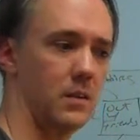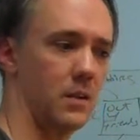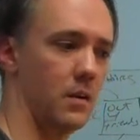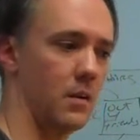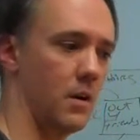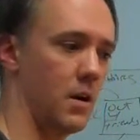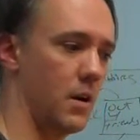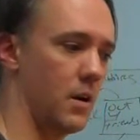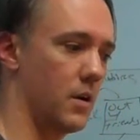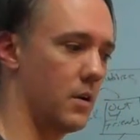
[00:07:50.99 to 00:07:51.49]

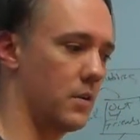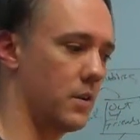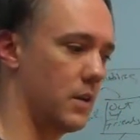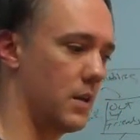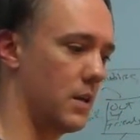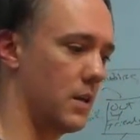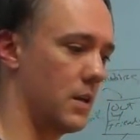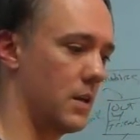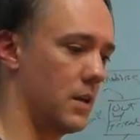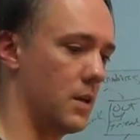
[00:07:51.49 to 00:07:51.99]
There are
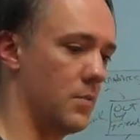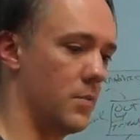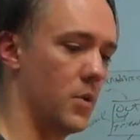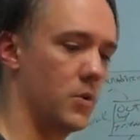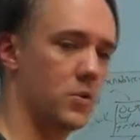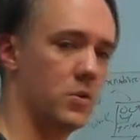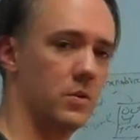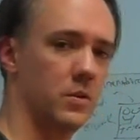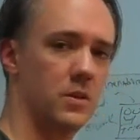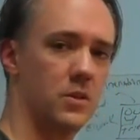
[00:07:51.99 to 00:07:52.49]
the
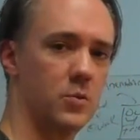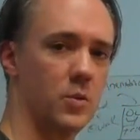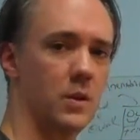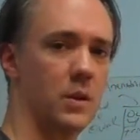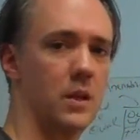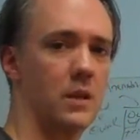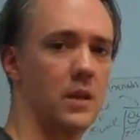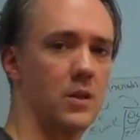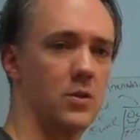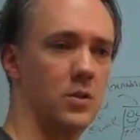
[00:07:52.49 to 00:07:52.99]
emotional
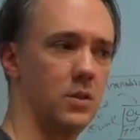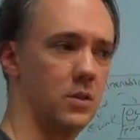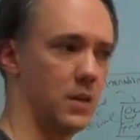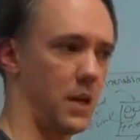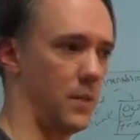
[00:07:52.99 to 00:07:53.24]
dysregulation